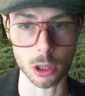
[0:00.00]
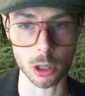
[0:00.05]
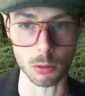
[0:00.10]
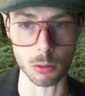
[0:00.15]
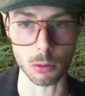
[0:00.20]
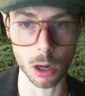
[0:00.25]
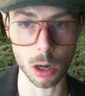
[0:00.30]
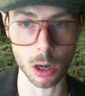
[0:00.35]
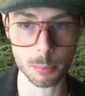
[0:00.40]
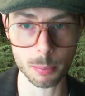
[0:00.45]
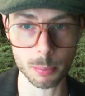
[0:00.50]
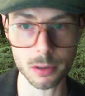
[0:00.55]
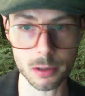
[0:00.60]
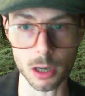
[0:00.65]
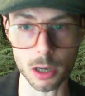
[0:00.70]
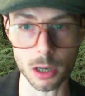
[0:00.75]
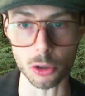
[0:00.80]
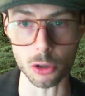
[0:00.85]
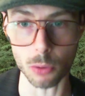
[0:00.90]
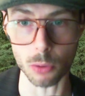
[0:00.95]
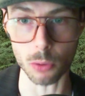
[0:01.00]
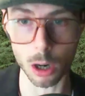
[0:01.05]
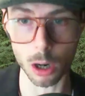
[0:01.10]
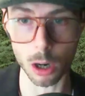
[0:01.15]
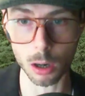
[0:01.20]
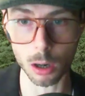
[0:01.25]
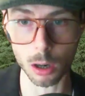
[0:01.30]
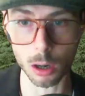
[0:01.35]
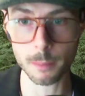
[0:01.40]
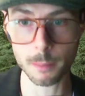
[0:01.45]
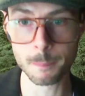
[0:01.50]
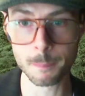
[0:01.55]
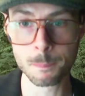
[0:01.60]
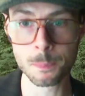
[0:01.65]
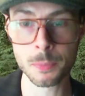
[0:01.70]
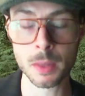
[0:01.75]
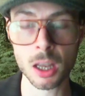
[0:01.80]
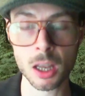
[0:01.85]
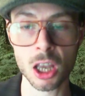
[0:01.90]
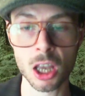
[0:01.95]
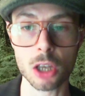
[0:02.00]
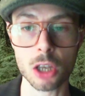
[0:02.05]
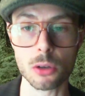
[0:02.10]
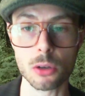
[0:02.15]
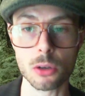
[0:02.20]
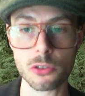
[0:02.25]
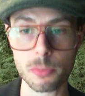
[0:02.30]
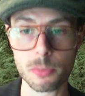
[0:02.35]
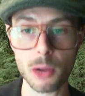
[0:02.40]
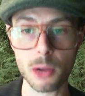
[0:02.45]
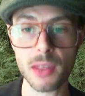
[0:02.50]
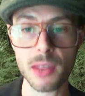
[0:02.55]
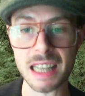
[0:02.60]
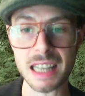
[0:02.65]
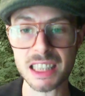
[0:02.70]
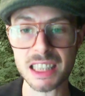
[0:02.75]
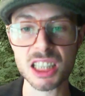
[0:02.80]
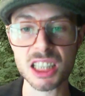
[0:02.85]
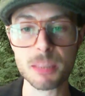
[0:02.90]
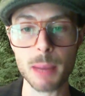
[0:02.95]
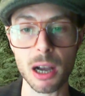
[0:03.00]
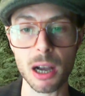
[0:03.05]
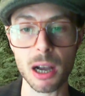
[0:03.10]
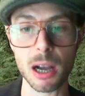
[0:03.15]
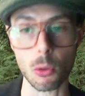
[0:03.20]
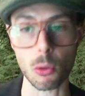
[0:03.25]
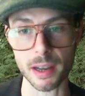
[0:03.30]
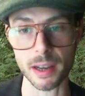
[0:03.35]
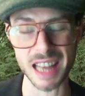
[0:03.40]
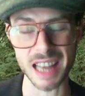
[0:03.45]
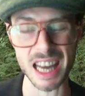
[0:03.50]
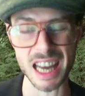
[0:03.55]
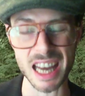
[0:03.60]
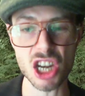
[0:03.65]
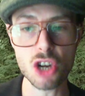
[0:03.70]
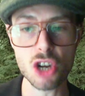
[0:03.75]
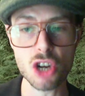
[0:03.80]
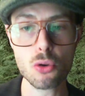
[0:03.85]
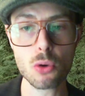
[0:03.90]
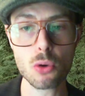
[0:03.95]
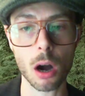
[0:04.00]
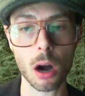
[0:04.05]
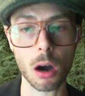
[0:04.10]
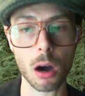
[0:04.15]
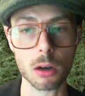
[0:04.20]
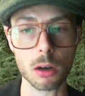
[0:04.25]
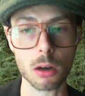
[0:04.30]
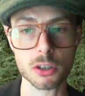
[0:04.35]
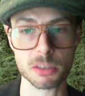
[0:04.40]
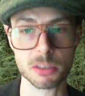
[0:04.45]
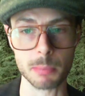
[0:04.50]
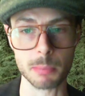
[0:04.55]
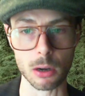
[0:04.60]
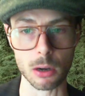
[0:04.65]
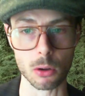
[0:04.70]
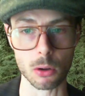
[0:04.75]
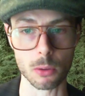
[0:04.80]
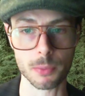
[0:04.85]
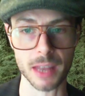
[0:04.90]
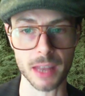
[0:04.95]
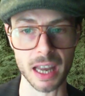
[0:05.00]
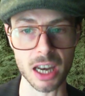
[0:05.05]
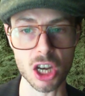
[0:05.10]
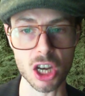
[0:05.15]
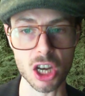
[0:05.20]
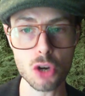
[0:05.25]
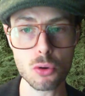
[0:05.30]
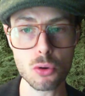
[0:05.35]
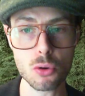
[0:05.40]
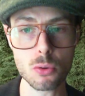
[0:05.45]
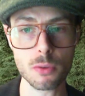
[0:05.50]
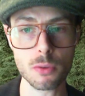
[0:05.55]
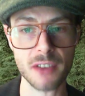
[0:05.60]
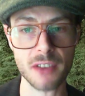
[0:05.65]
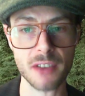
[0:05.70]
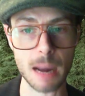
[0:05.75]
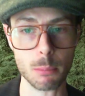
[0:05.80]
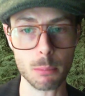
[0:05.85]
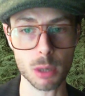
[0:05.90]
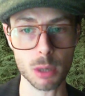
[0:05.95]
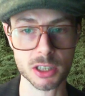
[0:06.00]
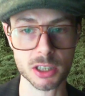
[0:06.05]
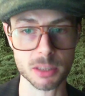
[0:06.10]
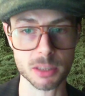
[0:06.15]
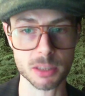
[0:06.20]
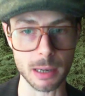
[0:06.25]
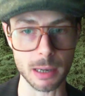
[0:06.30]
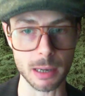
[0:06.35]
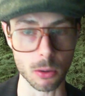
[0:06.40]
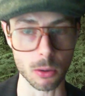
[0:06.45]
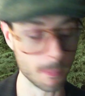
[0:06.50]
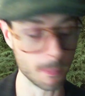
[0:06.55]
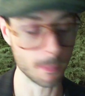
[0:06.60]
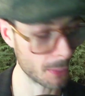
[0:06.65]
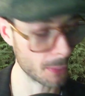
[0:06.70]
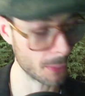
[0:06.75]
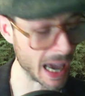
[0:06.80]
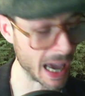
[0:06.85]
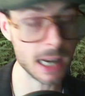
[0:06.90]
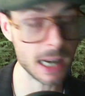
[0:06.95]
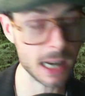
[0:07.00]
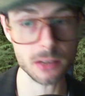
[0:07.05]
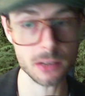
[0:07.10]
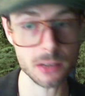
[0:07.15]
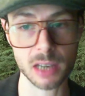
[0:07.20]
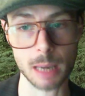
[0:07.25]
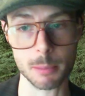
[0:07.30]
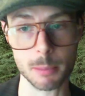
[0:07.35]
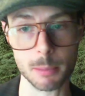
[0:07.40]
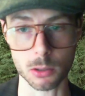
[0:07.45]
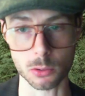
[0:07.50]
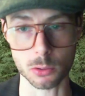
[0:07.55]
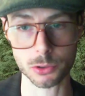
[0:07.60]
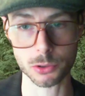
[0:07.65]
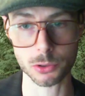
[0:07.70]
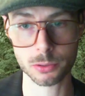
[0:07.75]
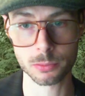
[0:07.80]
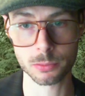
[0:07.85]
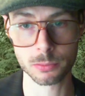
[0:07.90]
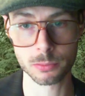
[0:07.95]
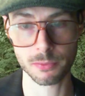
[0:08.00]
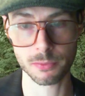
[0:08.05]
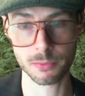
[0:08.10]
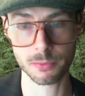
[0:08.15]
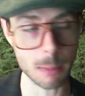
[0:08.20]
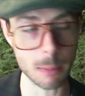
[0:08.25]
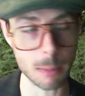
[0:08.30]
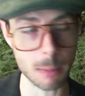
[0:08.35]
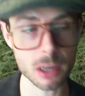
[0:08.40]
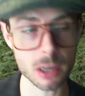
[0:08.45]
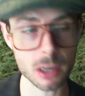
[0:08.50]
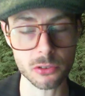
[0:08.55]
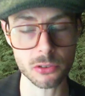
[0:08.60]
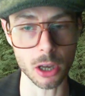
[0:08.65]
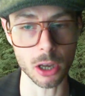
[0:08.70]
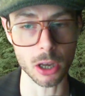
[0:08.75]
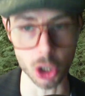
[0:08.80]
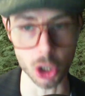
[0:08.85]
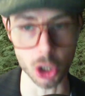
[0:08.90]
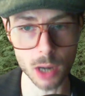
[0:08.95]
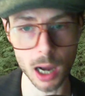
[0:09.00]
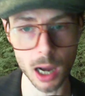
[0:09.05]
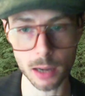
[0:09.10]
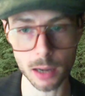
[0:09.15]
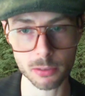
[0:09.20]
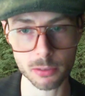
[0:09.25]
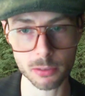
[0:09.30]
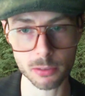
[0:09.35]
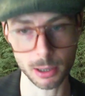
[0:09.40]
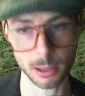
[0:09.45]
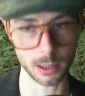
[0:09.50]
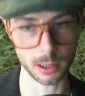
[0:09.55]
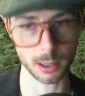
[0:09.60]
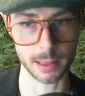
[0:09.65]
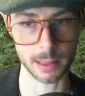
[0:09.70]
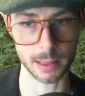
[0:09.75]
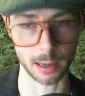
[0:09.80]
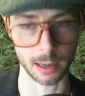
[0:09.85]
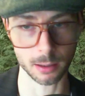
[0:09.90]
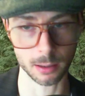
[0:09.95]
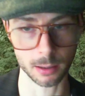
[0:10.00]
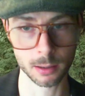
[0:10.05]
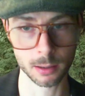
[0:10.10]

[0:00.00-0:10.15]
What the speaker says: new carpet, a new car, you smell that smell, right? That new car smell, that new fabric smell. That is chemicals. Fabrics do not smell like that.